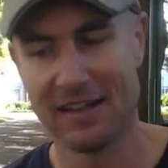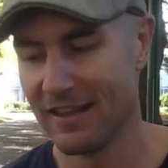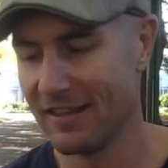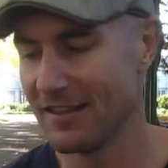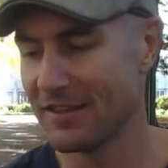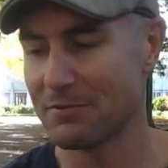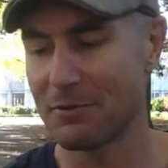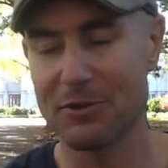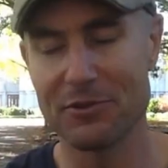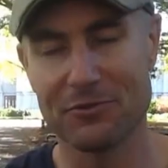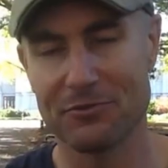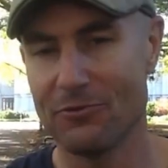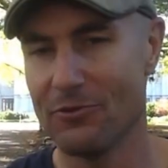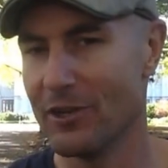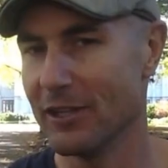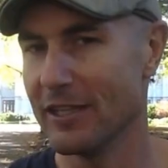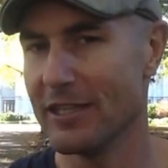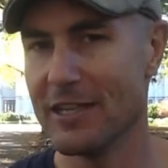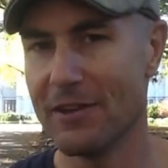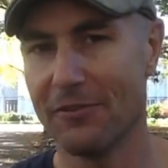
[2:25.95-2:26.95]
This one's
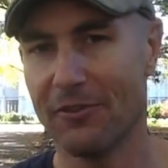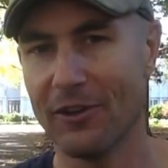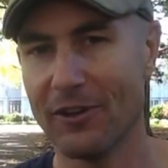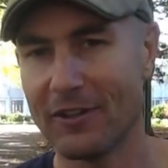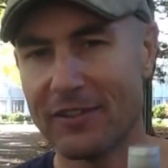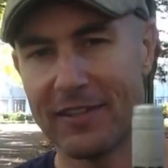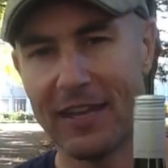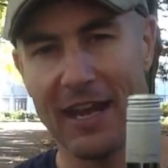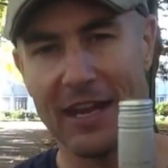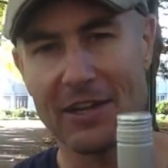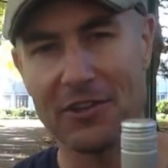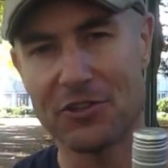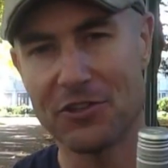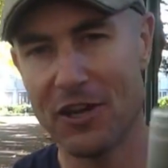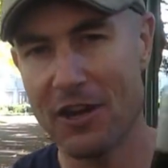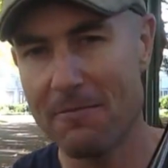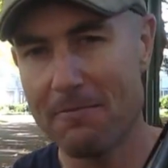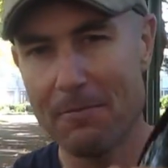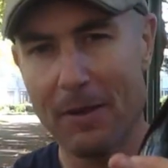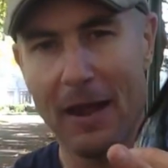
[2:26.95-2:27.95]
really different
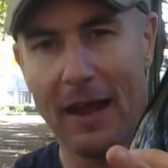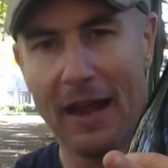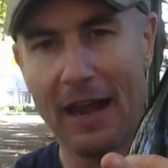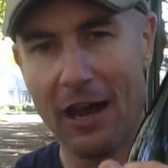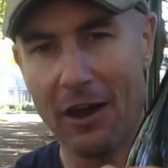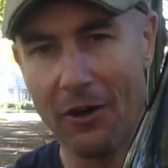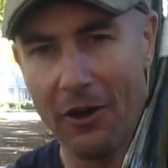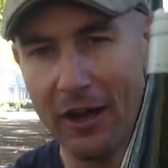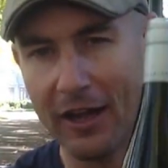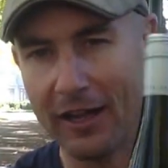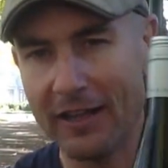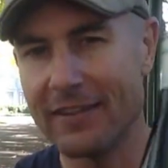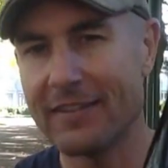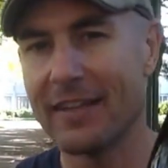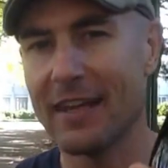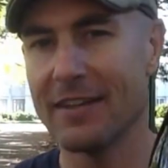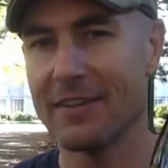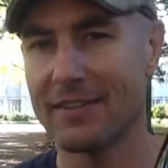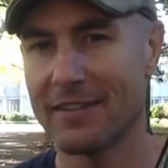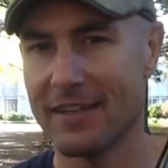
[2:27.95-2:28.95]
texture, power,
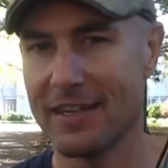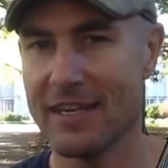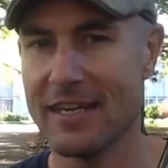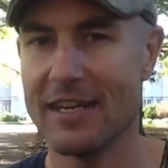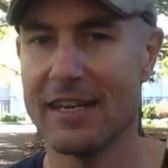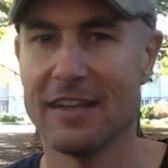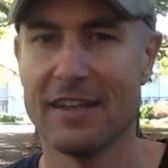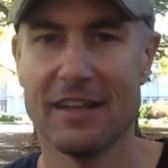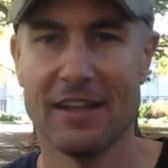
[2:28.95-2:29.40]
intensity.